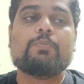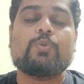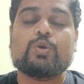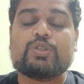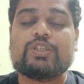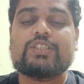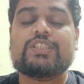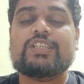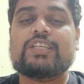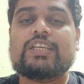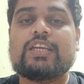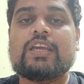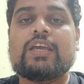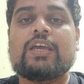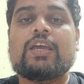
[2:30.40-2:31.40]
Modi
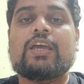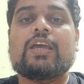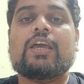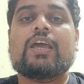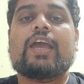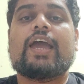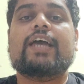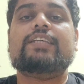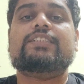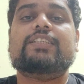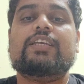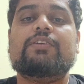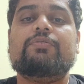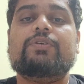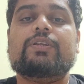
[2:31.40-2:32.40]
ji has
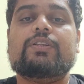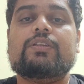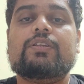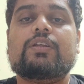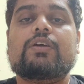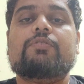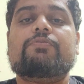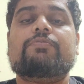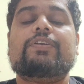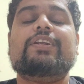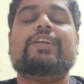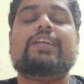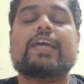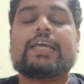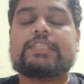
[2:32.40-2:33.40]
given
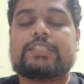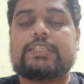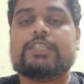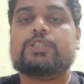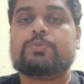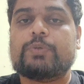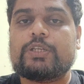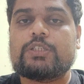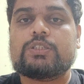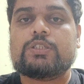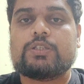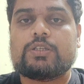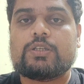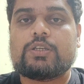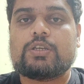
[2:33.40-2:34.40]
fantastic speech.
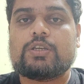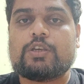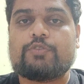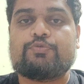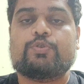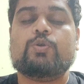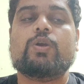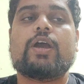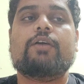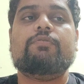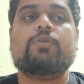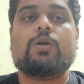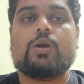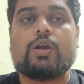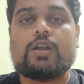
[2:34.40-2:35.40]
If you
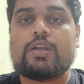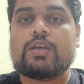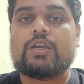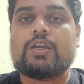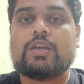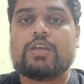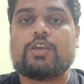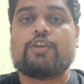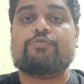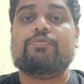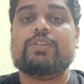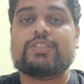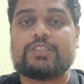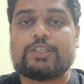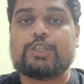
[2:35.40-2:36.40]
have heard, you have
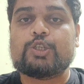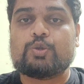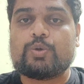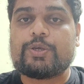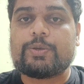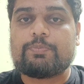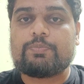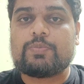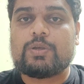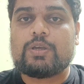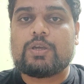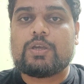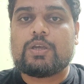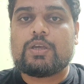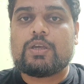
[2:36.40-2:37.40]
listened to him.
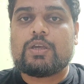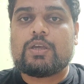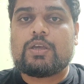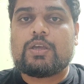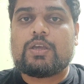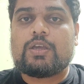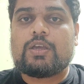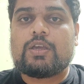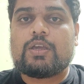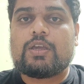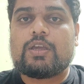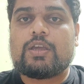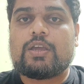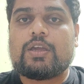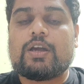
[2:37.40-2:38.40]

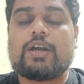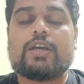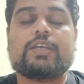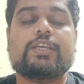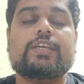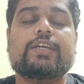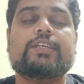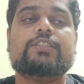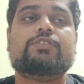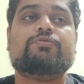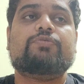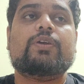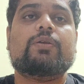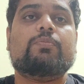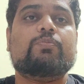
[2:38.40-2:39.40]
Uh, he
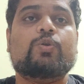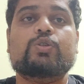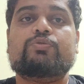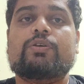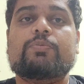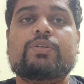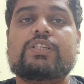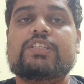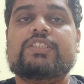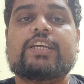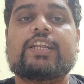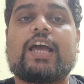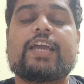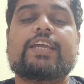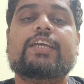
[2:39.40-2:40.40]
has fam- most famously
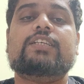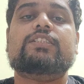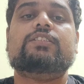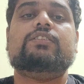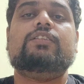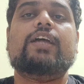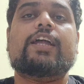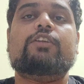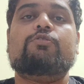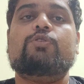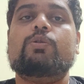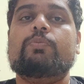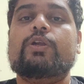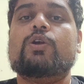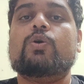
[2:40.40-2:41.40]
said, I guess that
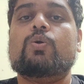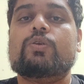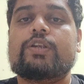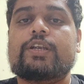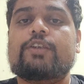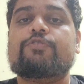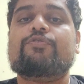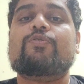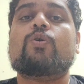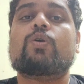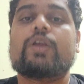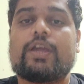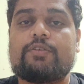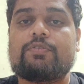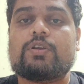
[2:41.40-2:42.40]
will be quoted
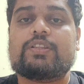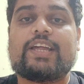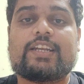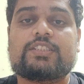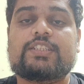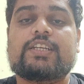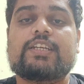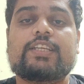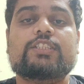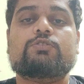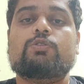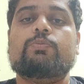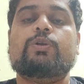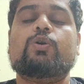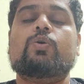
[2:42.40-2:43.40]
forever. That
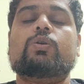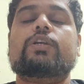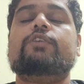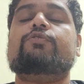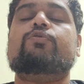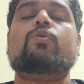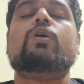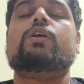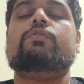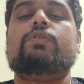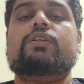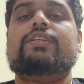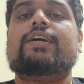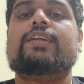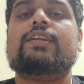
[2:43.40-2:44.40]
sentence will be quoted
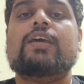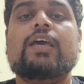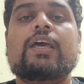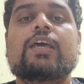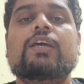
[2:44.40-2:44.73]
forever, that